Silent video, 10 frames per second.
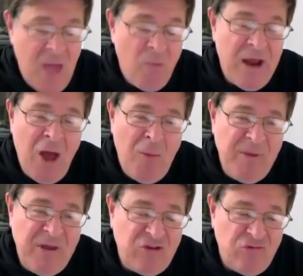and what
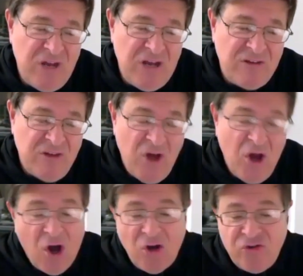Aeneas reads
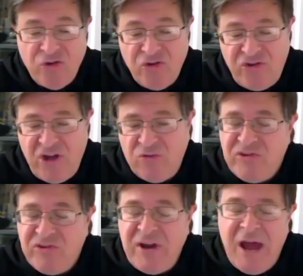also says
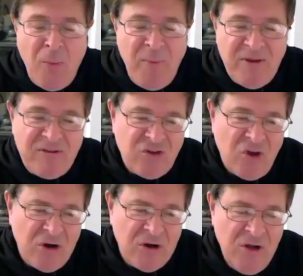what's in Aeneas'
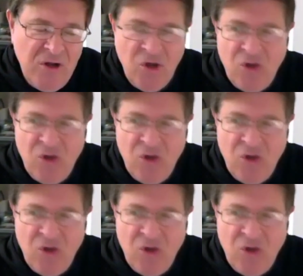heart.